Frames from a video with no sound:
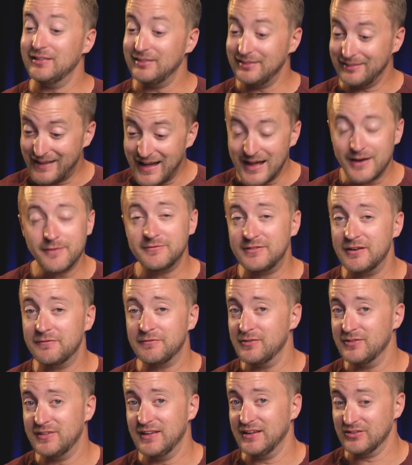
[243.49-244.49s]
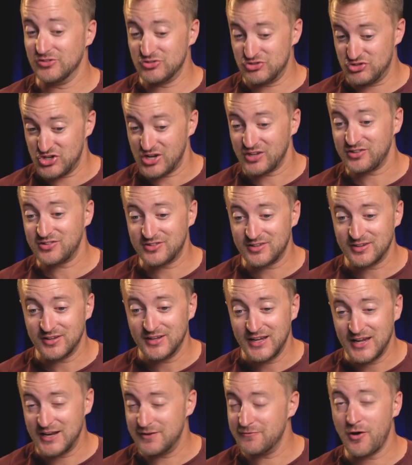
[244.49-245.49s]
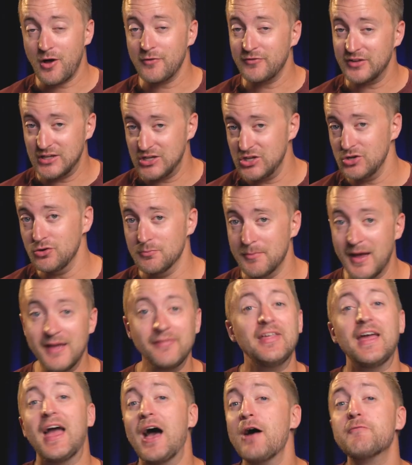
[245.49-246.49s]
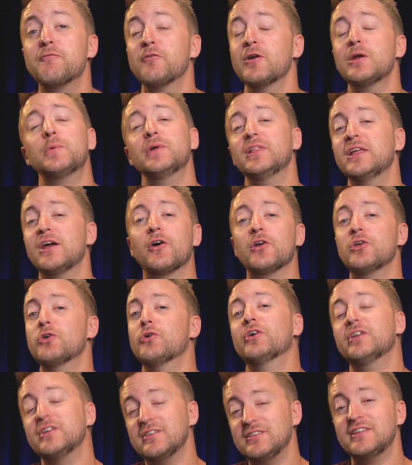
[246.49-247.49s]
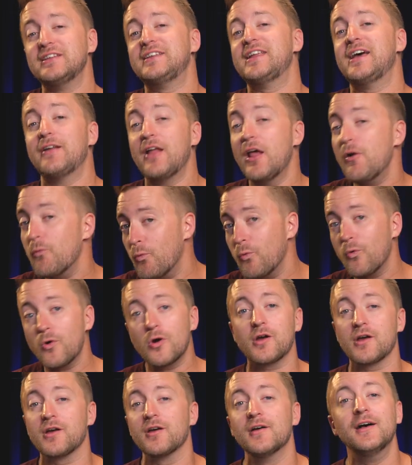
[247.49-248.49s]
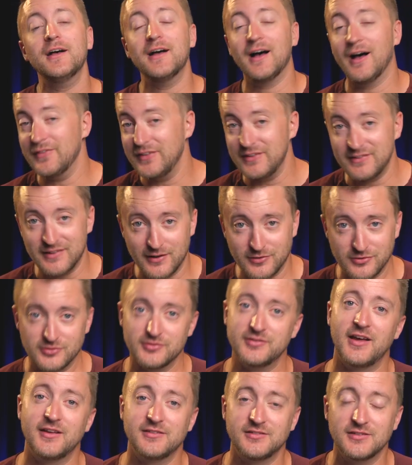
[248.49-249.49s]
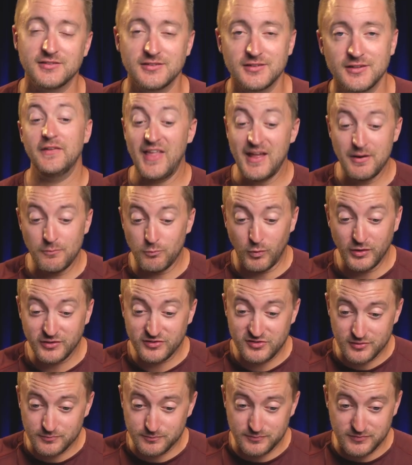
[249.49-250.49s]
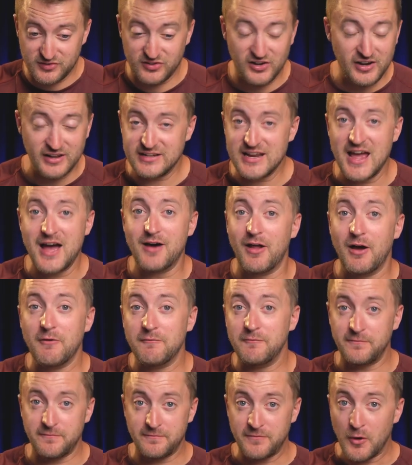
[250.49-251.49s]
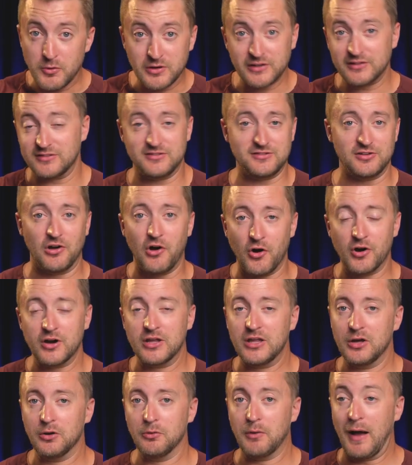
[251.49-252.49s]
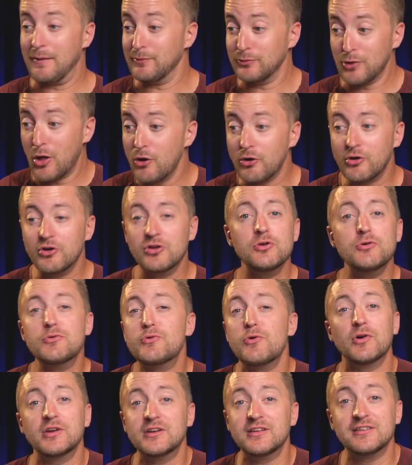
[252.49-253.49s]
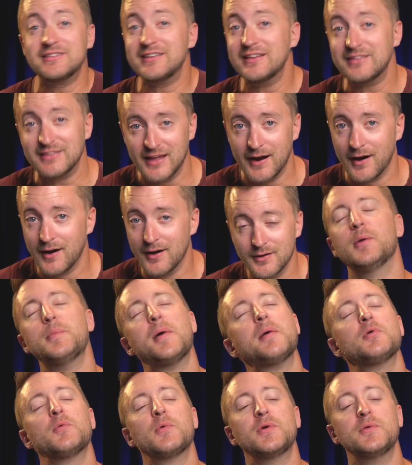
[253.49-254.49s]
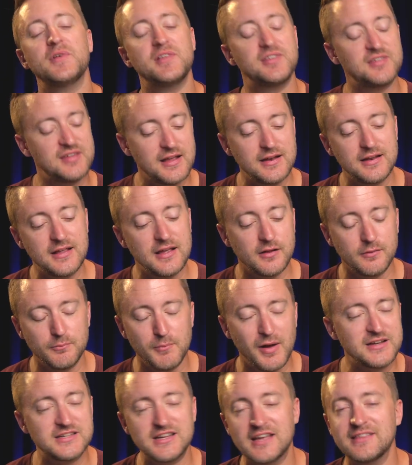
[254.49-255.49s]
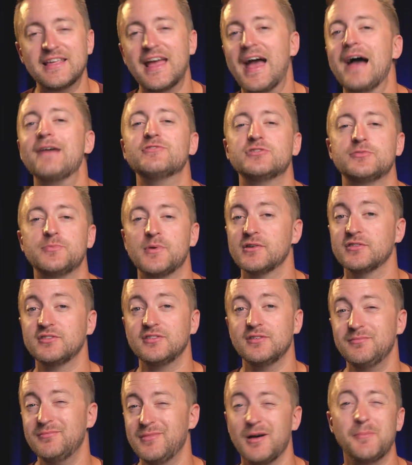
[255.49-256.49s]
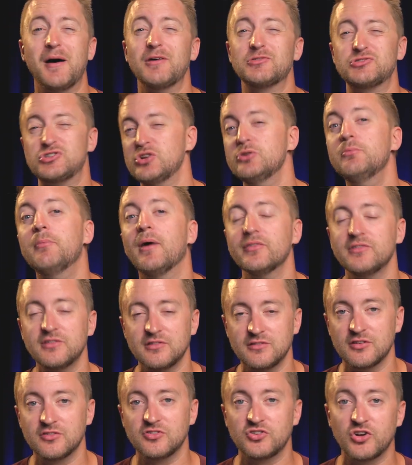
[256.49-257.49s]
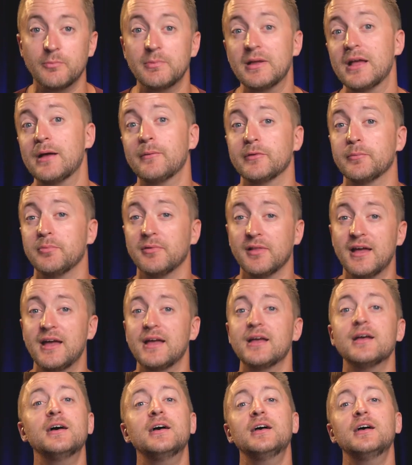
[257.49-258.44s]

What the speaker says: lot of different things just involving you. Mainly, how frequently are you going to sit down and work on these exercises? And then once you're sitting down, how focused are you? How long are you going to sit there? Remember when we said it might take the average person about 2 months to start being able to play